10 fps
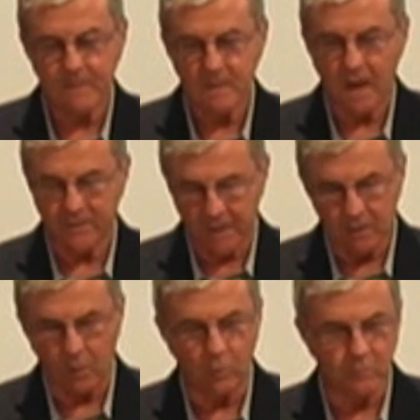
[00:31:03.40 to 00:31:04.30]
I think
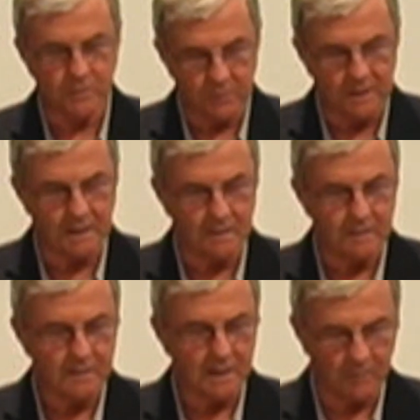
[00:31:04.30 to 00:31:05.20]
Lowell was
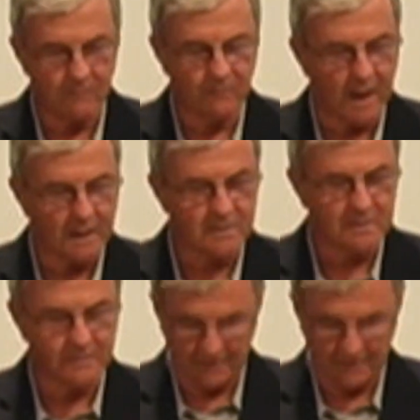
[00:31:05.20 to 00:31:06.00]
reading Emmett Fox.